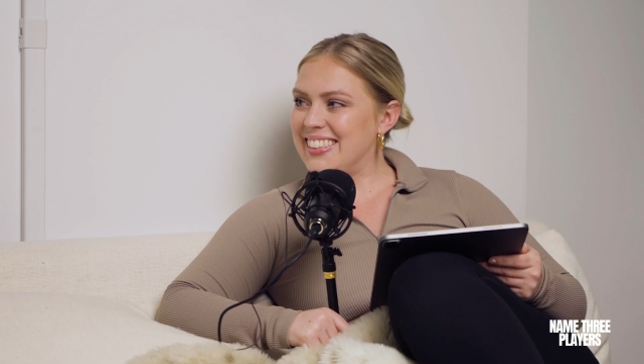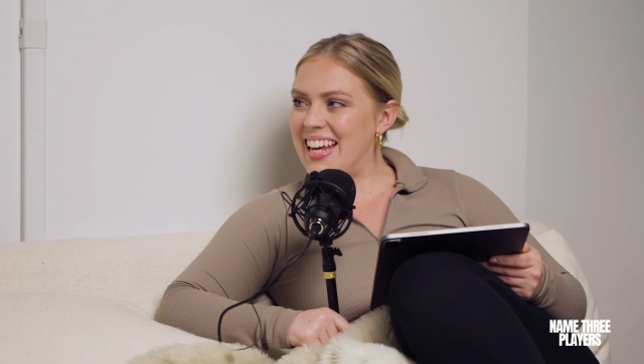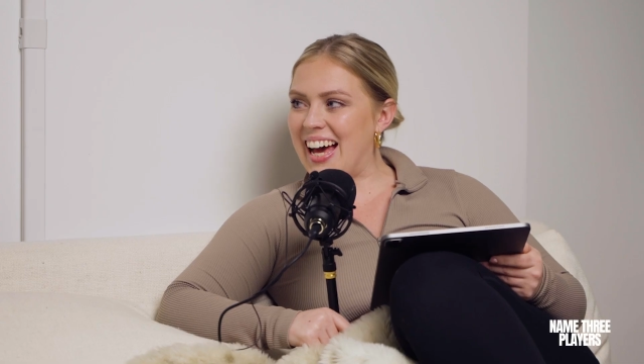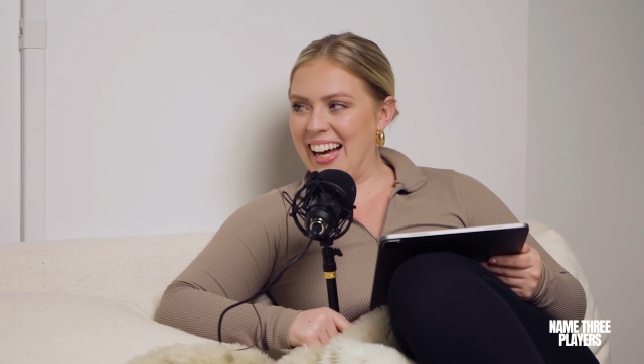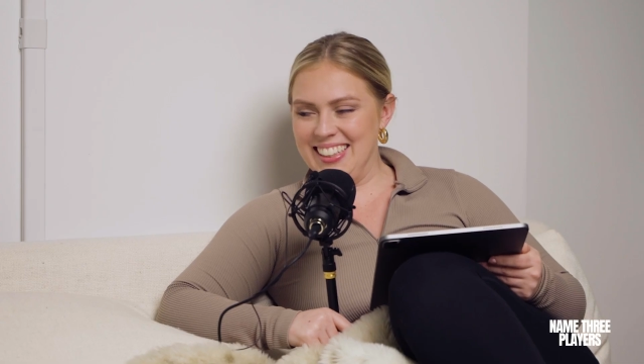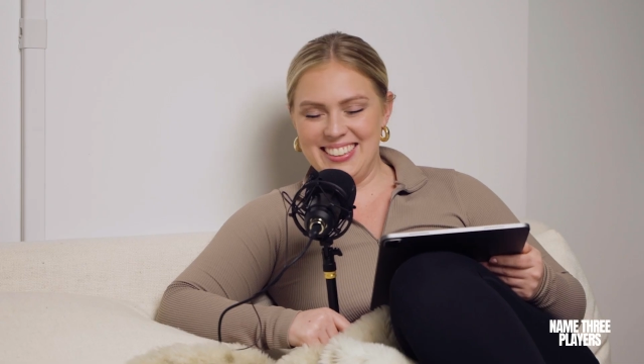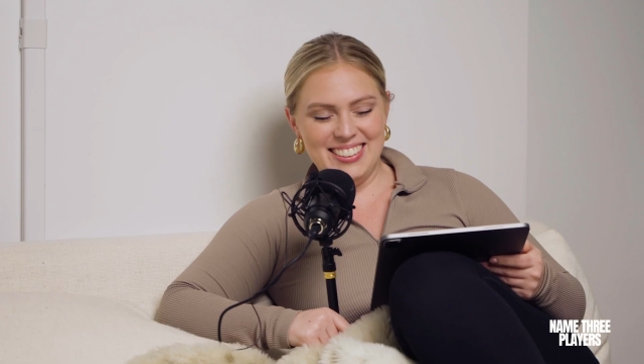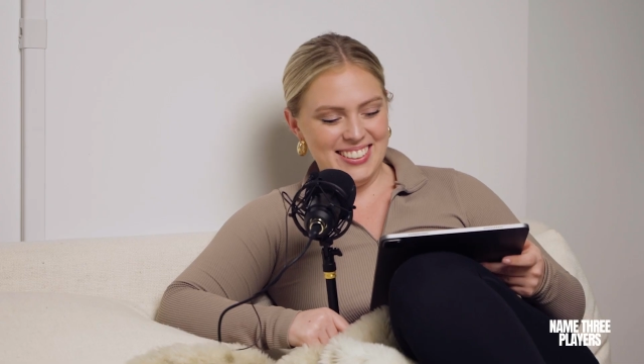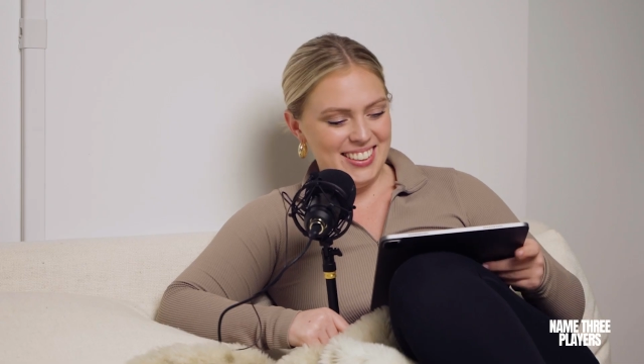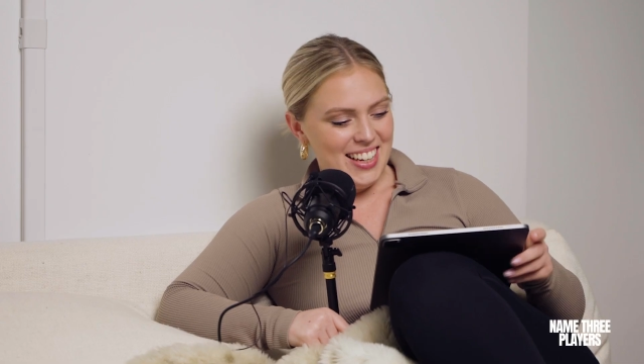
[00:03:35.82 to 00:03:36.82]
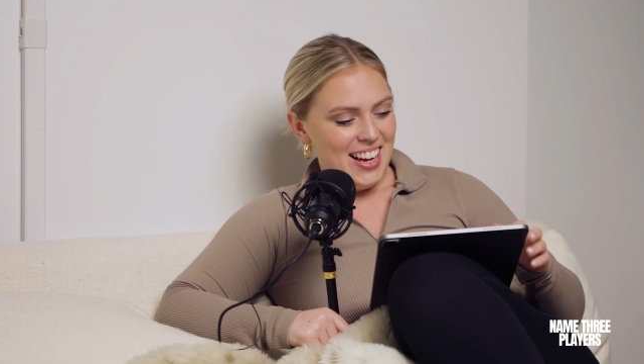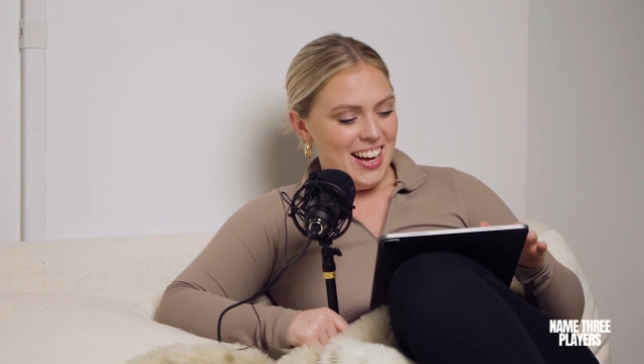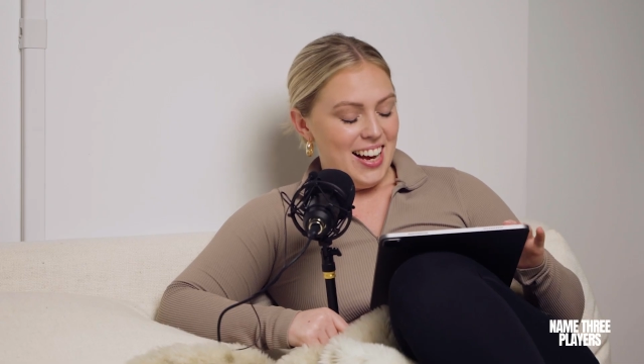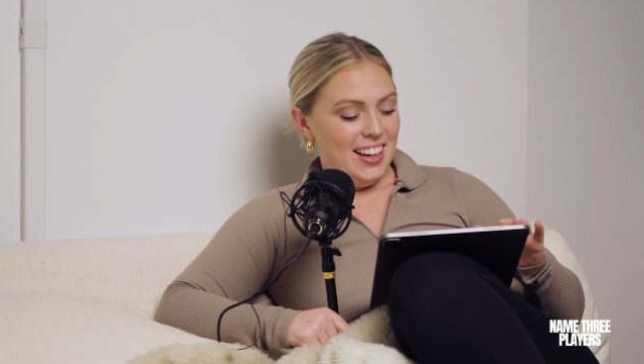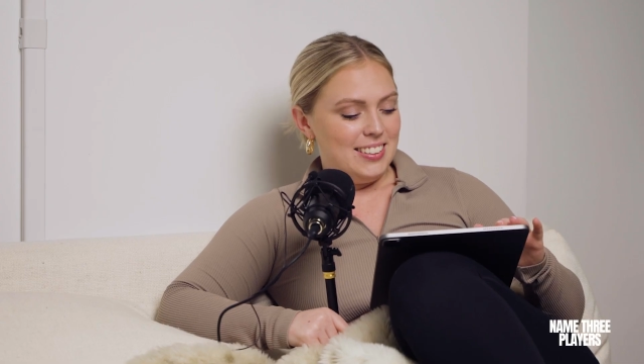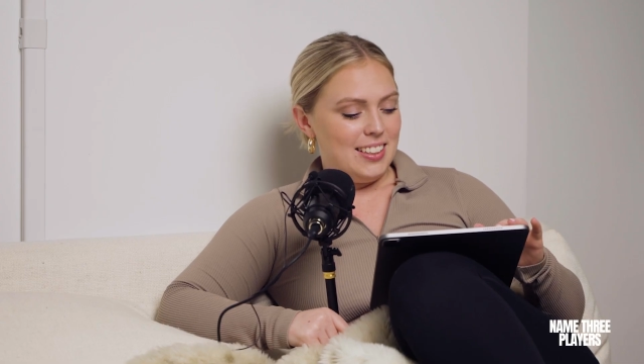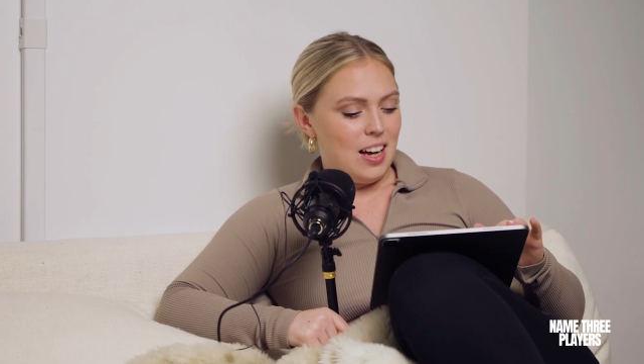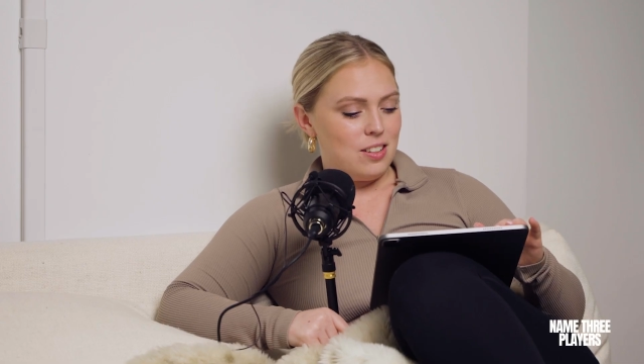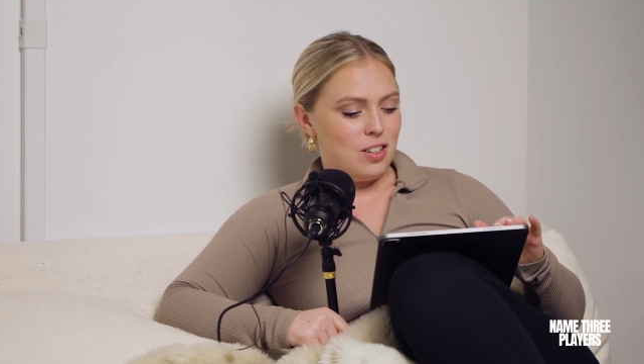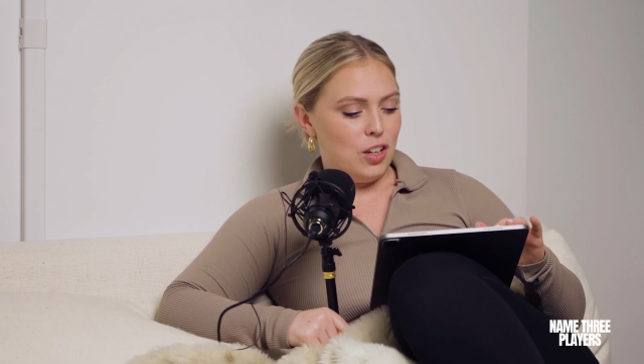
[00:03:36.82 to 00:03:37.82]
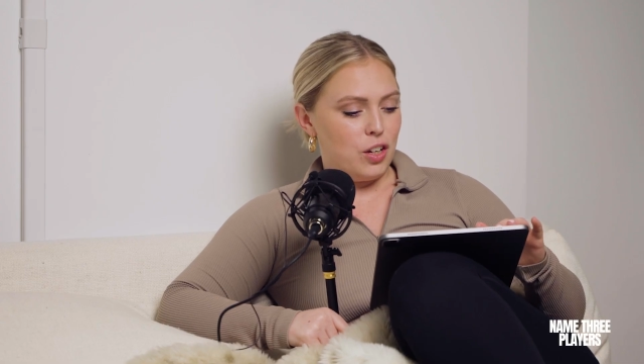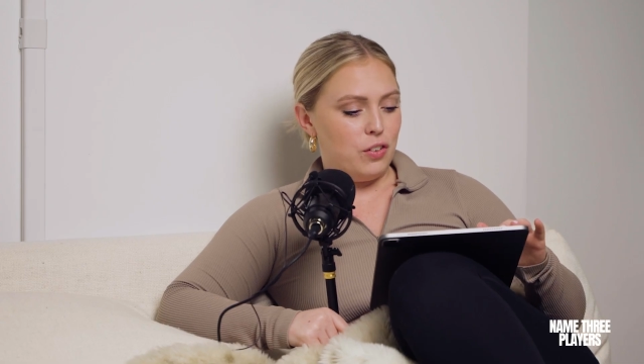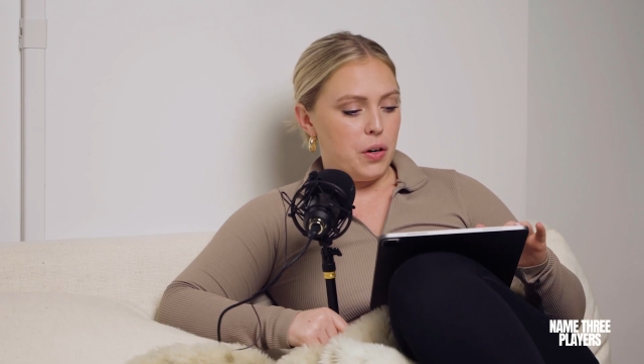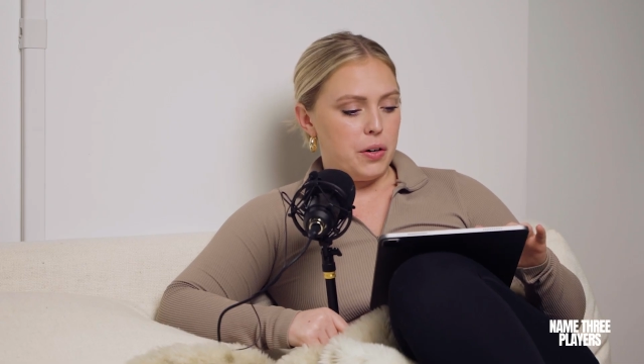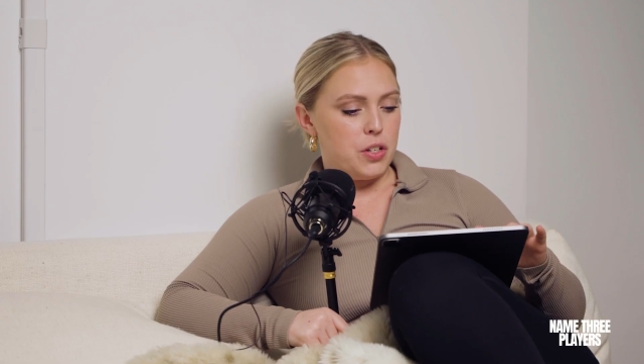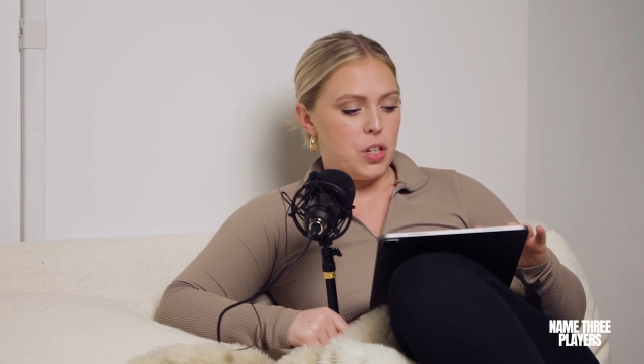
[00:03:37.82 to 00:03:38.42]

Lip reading: yeah. Lots to look forward